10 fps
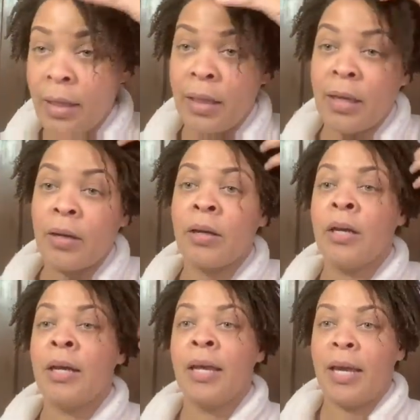there,
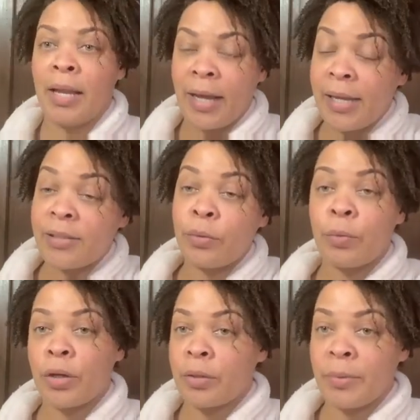and I guess it
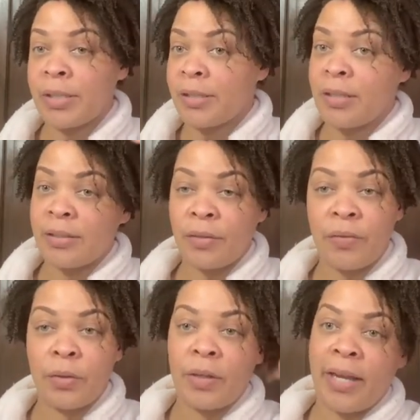worked because it doesn't
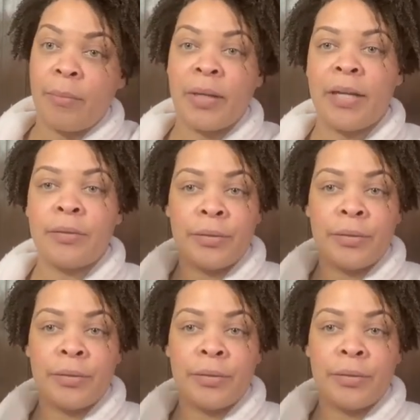feel damp now.